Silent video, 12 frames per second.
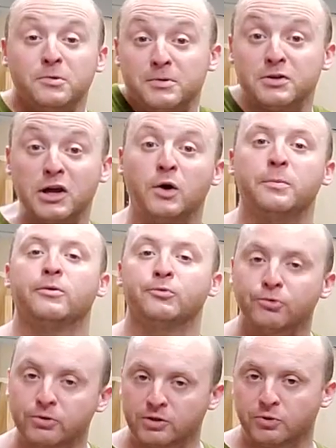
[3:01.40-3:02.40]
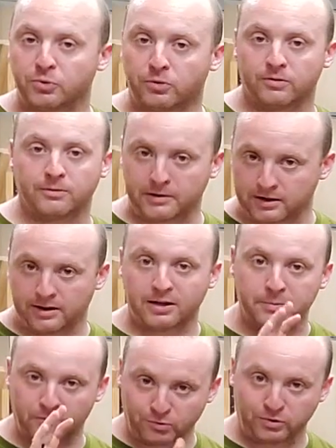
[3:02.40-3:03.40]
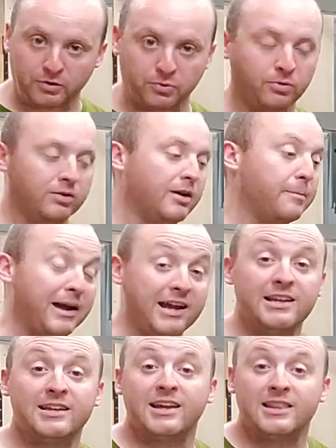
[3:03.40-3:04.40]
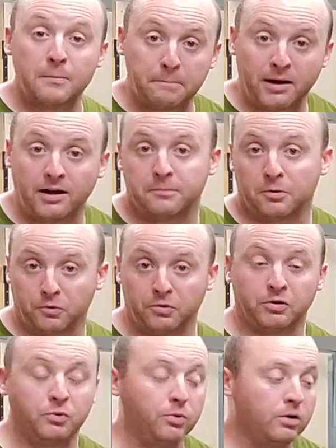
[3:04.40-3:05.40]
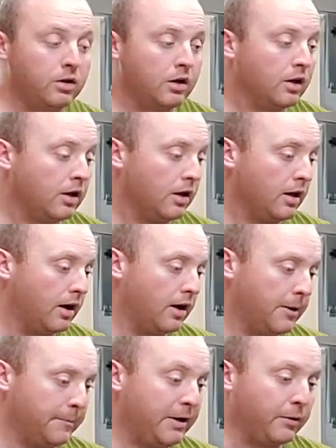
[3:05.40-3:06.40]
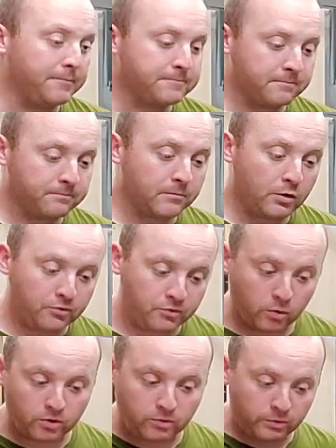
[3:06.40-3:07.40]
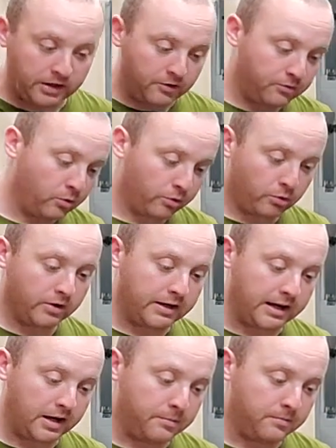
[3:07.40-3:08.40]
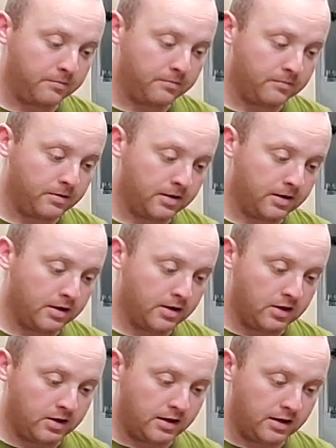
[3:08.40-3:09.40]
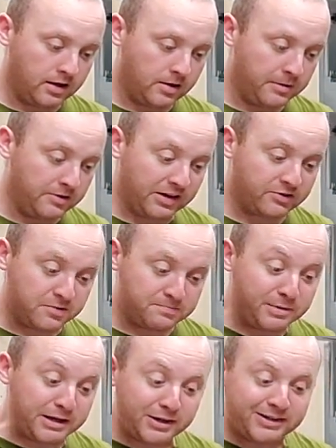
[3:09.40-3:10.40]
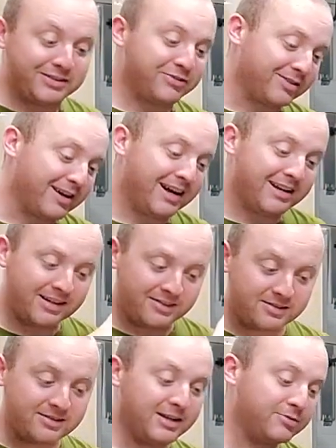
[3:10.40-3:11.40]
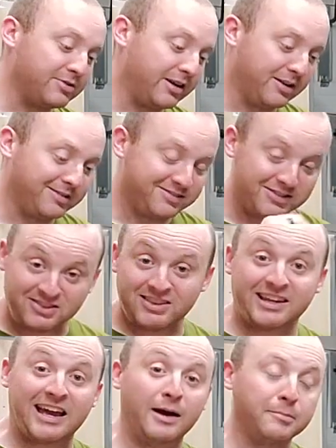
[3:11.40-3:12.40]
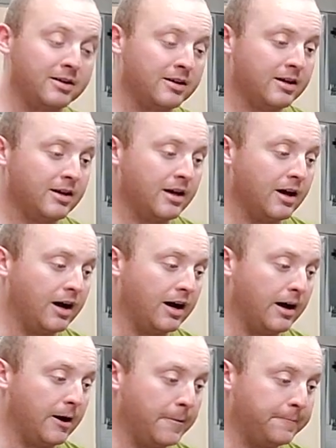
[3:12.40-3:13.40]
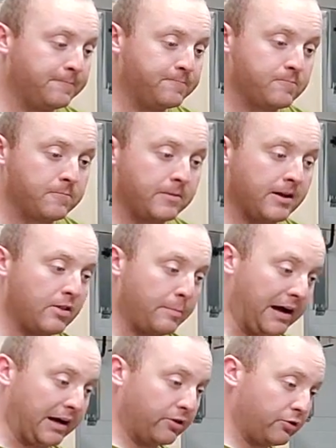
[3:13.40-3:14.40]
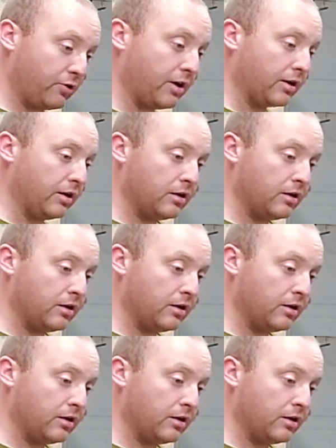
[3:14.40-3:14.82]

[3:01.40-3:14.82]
would have been really cool. I'm not gonna lie, it'd been really cool. Pain in the butt, but really cool. Anyway, we got a 4-door cab. It's actually bigger inside than the FJ, just in the cab. The back of the truck.